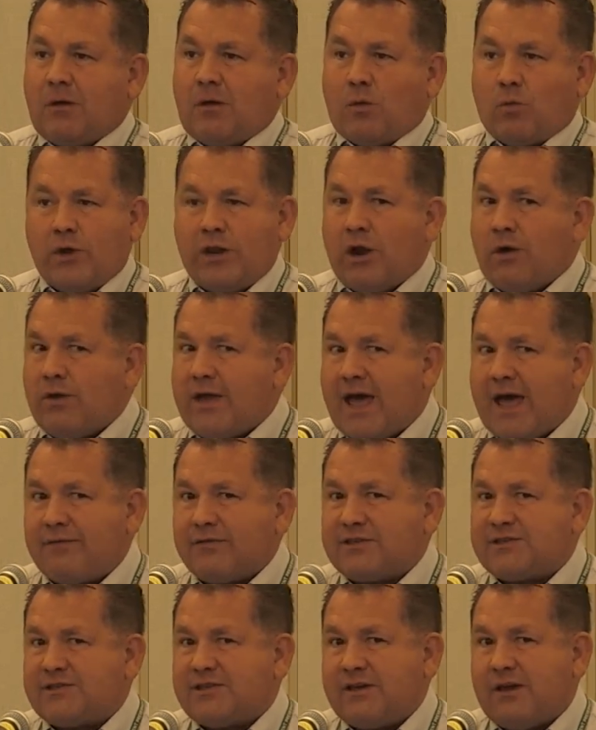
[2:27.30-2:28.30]
We don't have
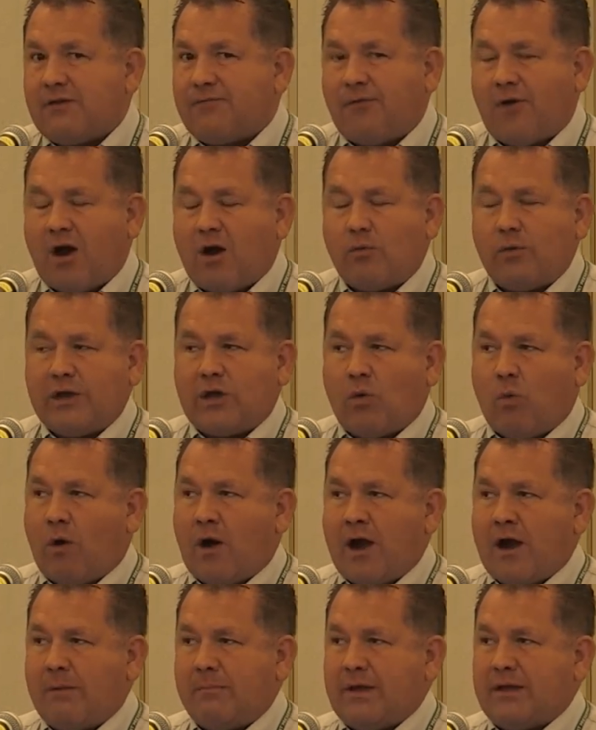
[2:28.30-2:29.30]
a CFR
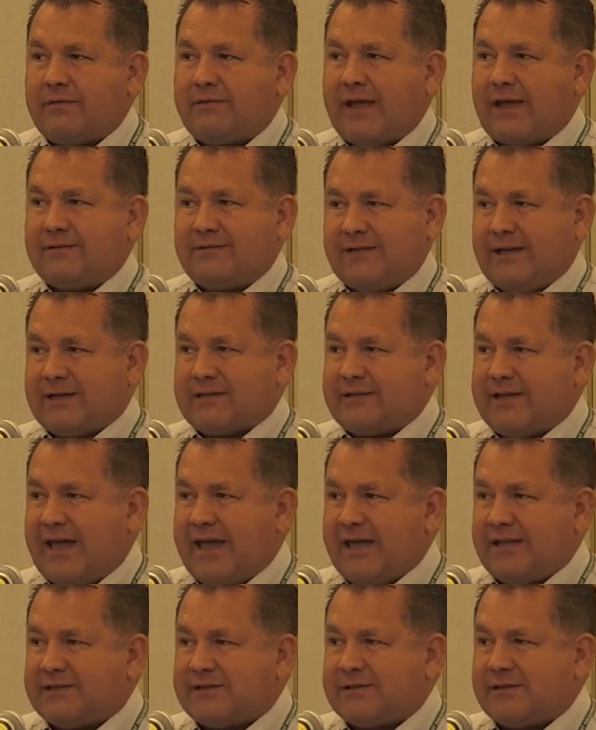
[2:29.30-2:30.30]
requirement that
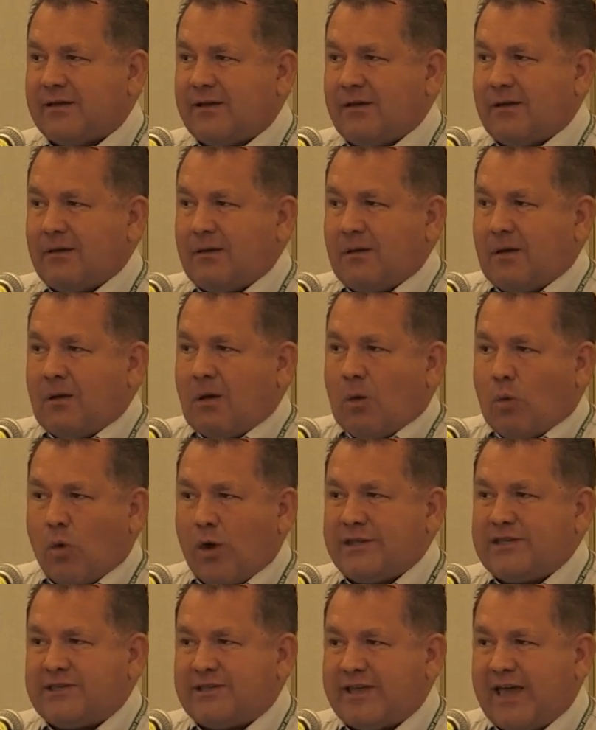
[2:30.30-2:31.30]
dictates
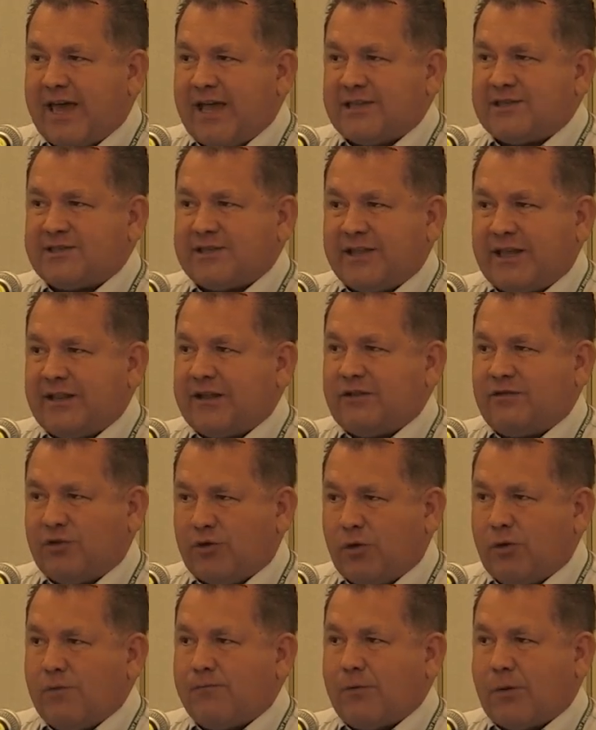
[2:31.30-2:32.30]
what states need to
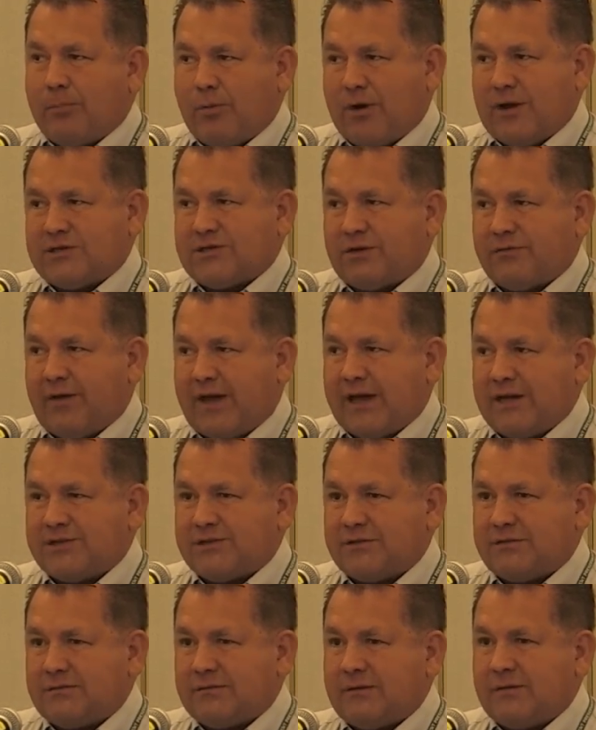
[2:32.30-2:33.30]
do for
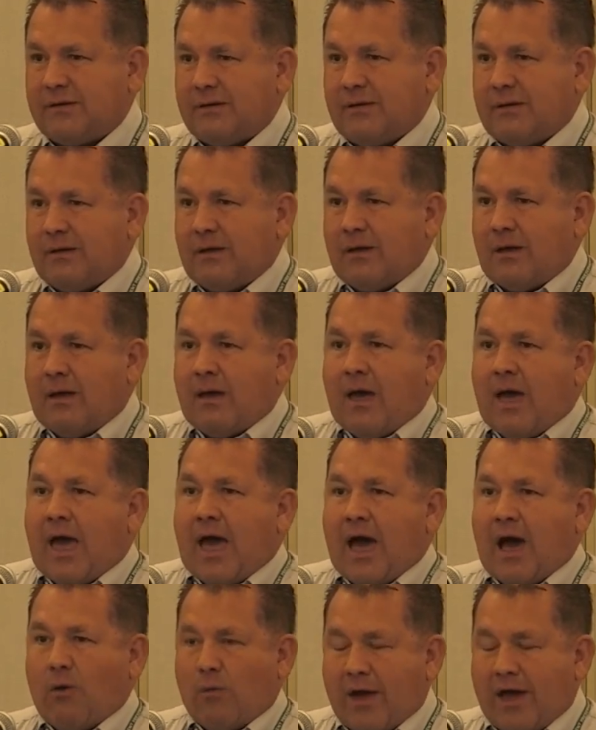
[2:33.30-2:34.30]
preservation.
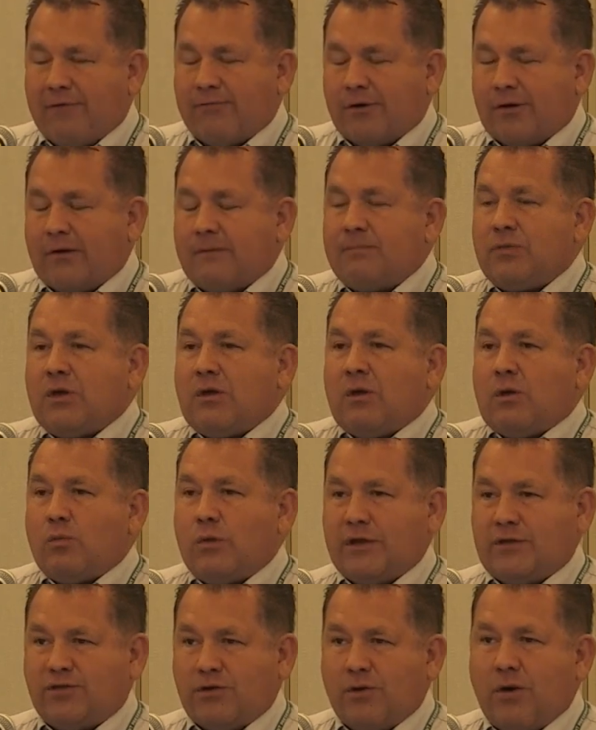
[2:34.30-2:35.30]
However,
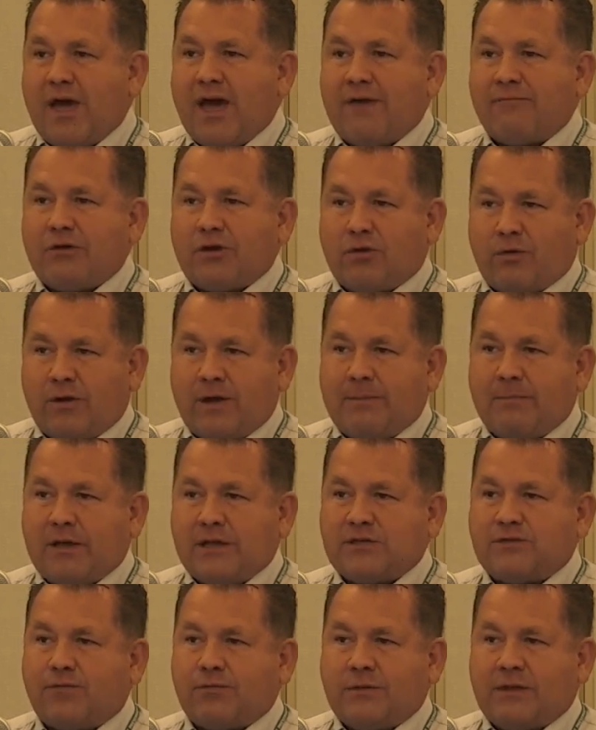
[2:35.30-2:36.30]
we do have
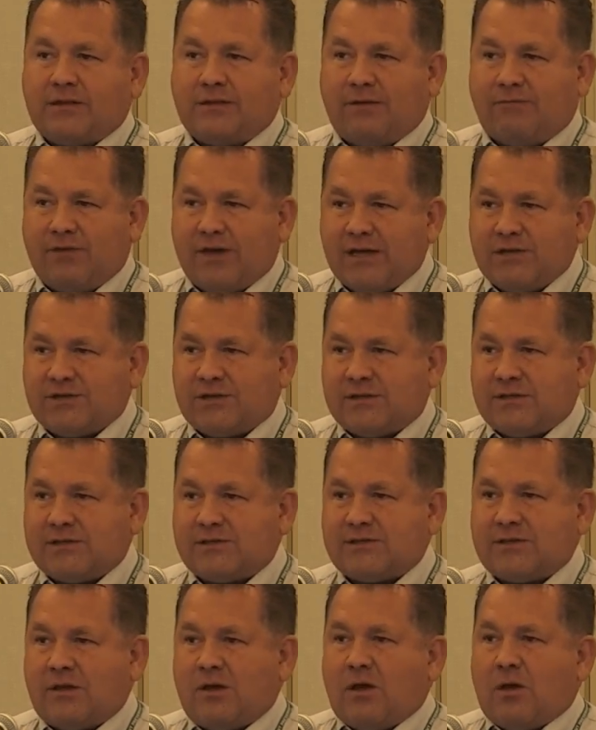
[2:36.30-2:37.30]
agreements from the
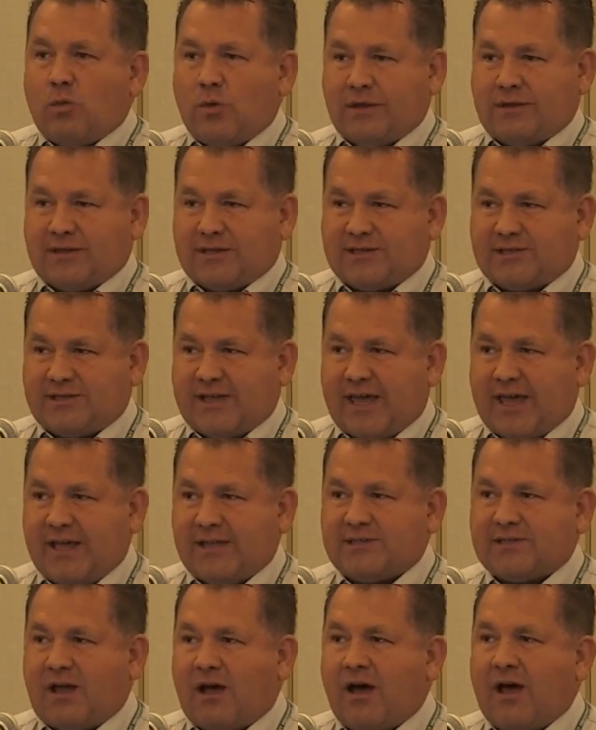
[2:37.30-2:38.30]
divisions with the
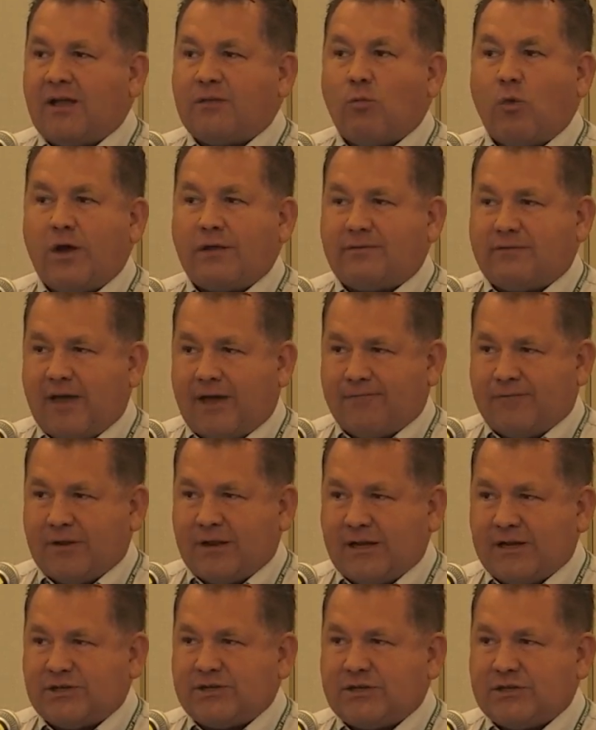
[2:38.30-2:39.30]
states on what
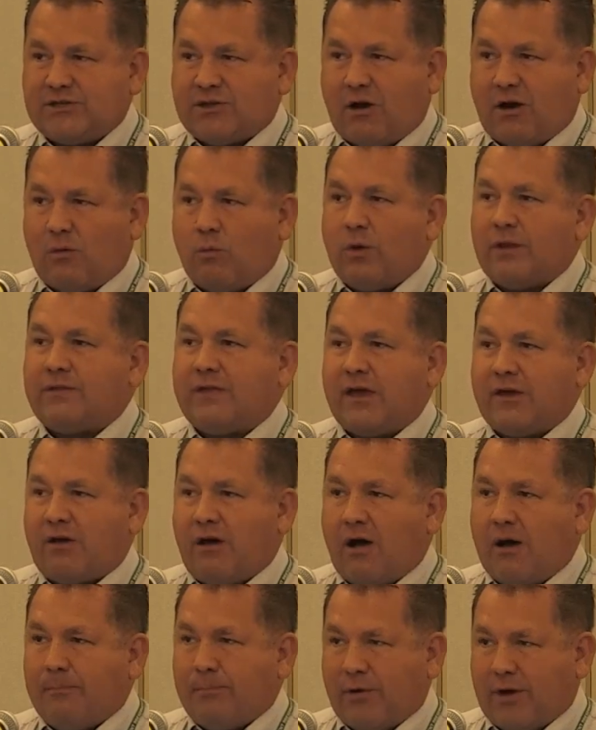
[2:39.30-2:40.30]
definitions are what they
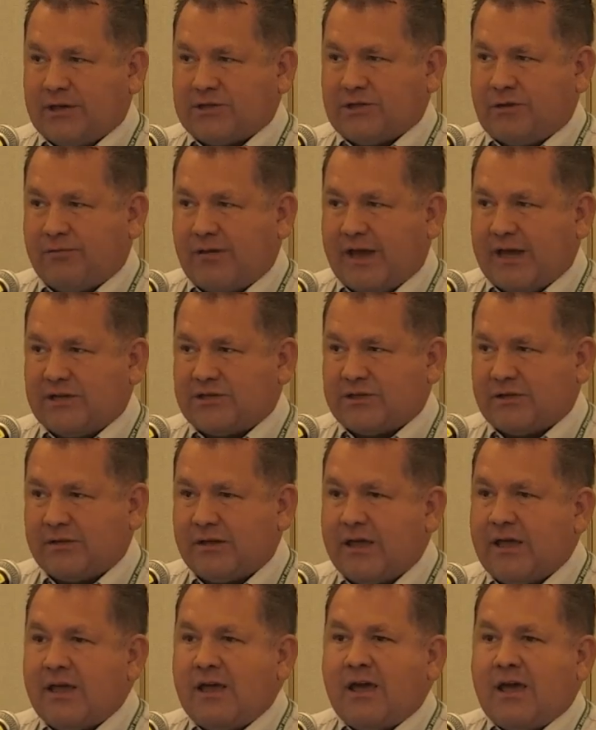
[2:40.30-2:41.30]
call
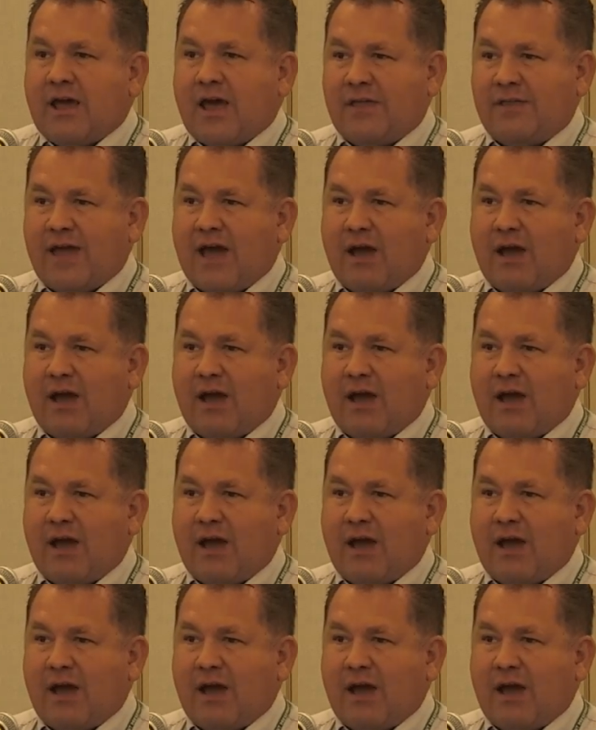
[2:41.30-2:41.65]
preservation, and